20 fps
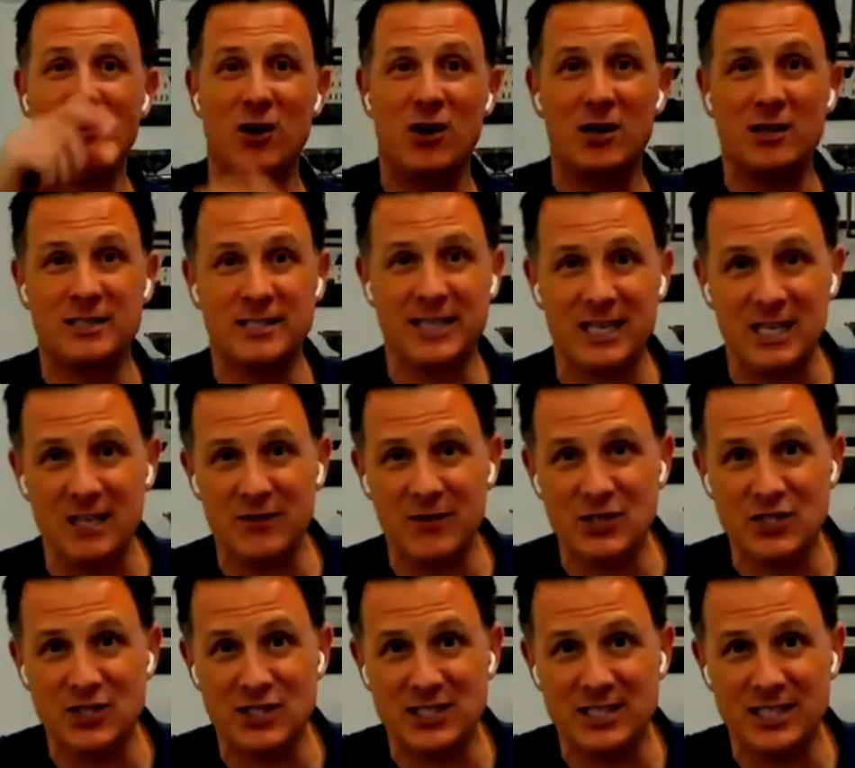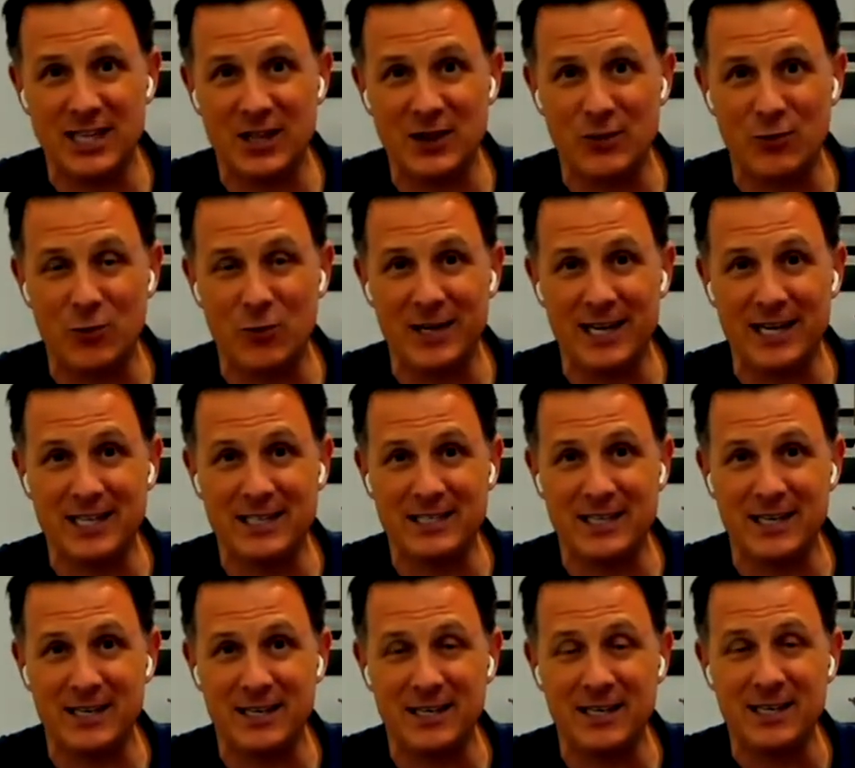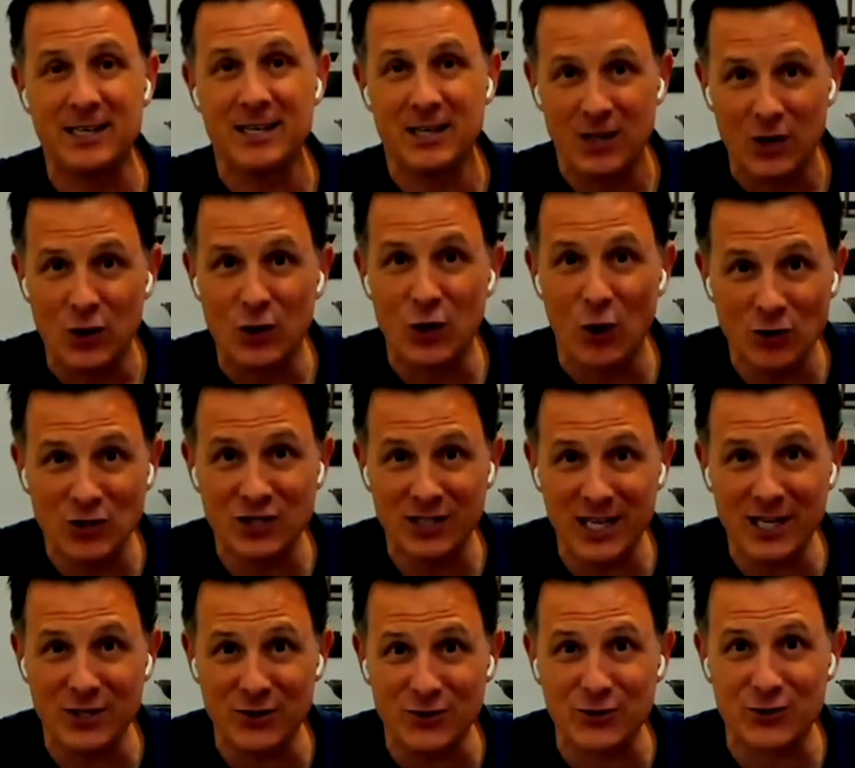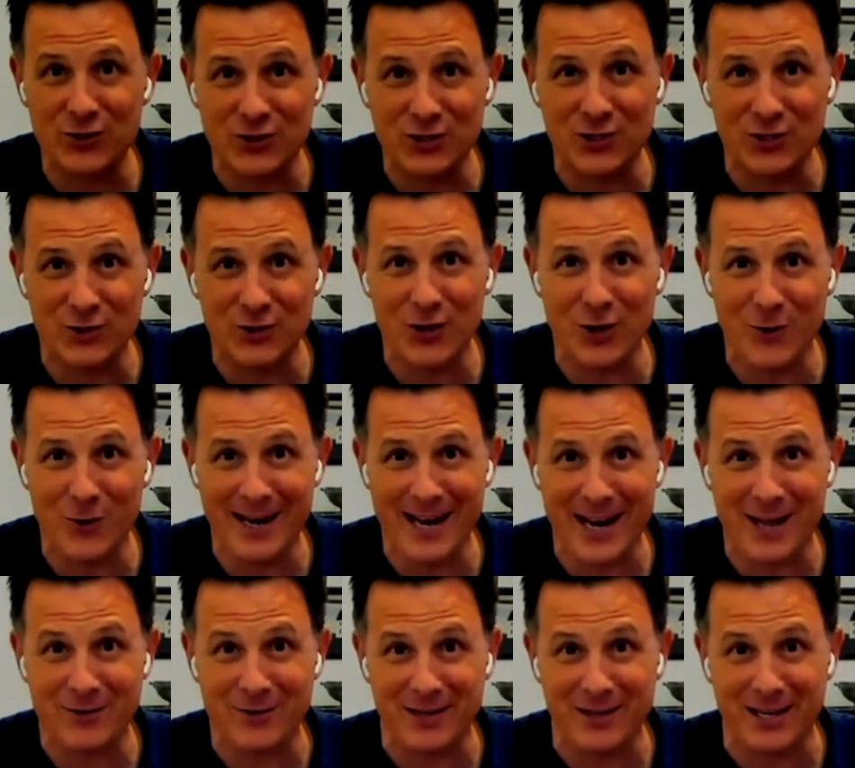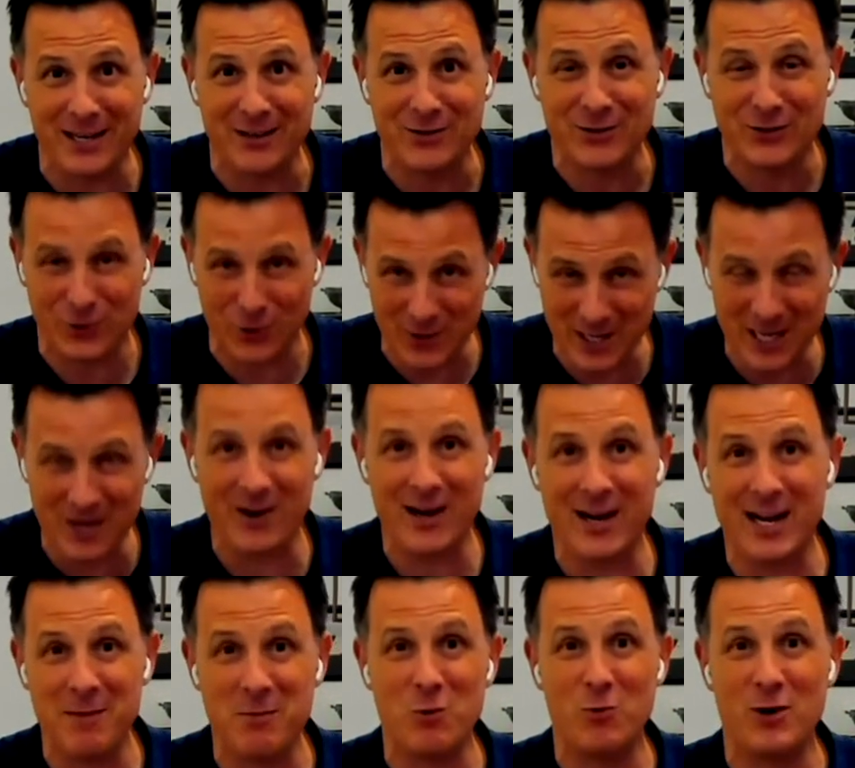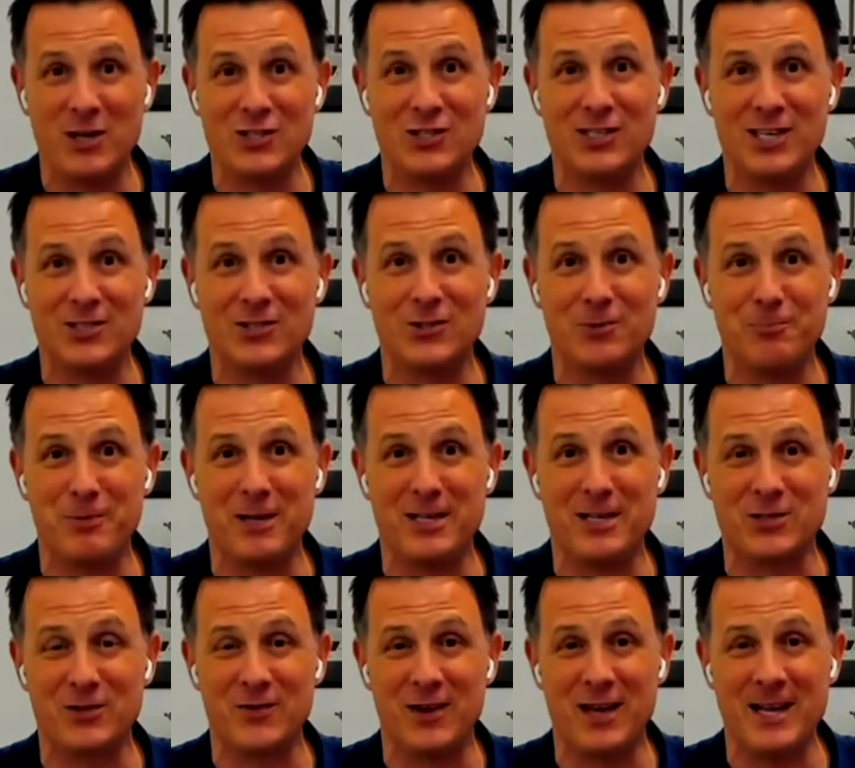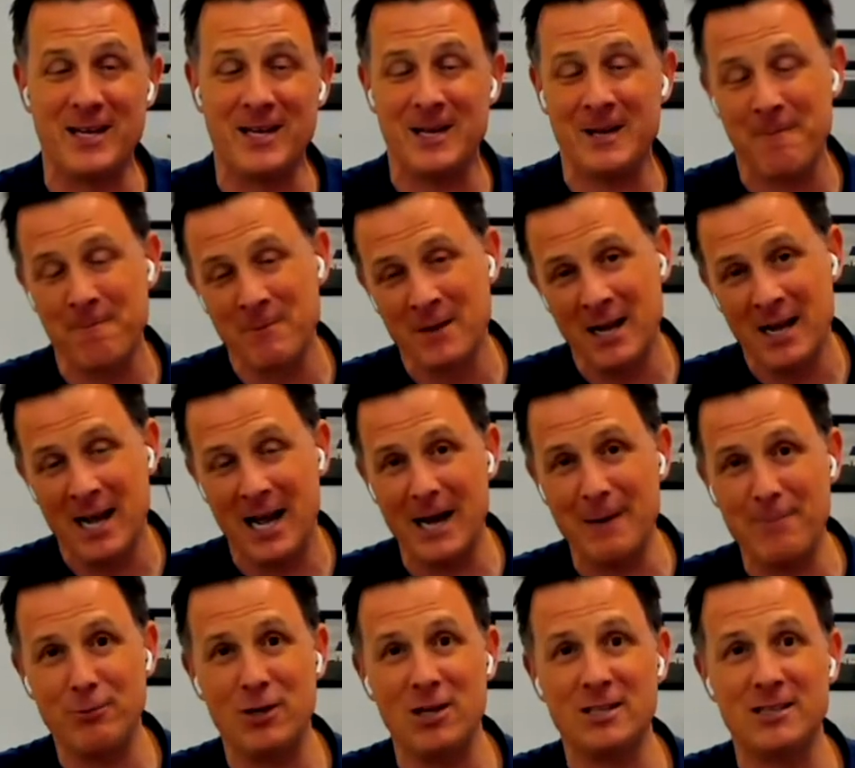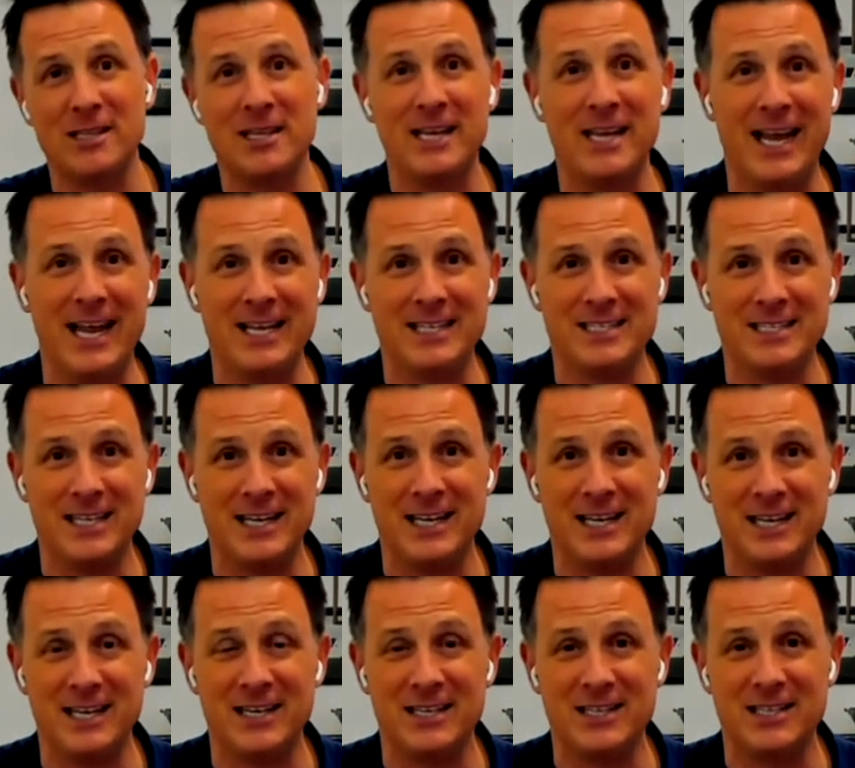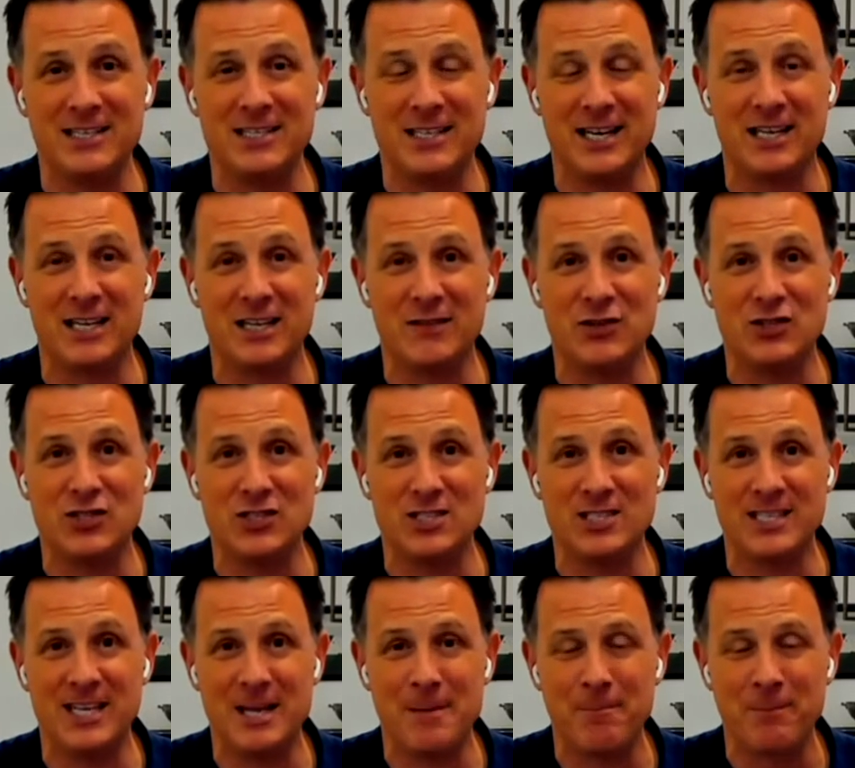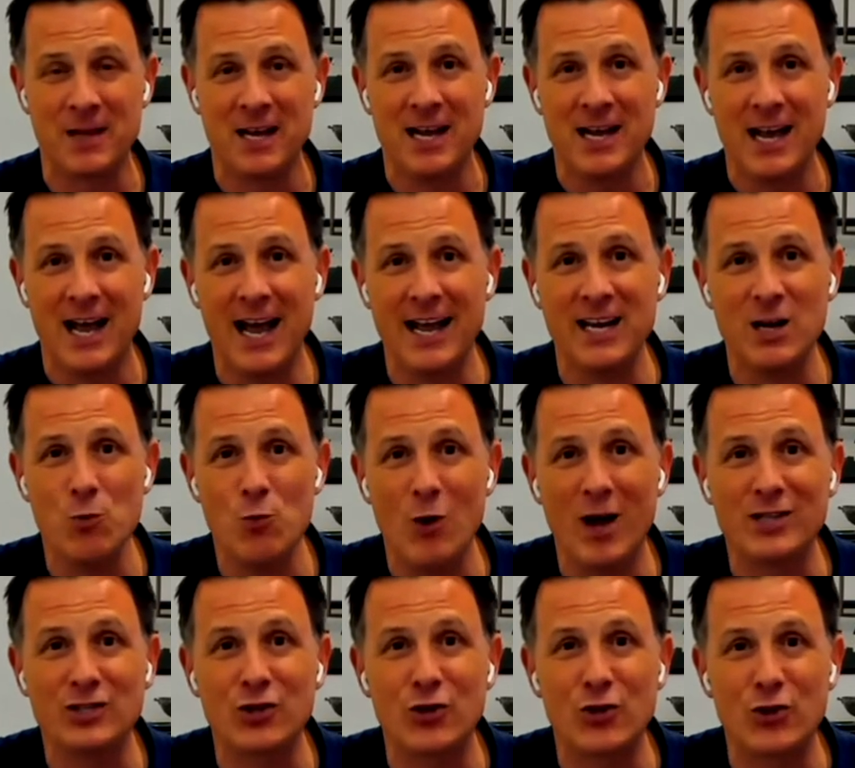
our television set through an antenna? Those signals are still going out there. So here I am in West Chester, Pennsylvania. I plug the antenna into this television set. I can watch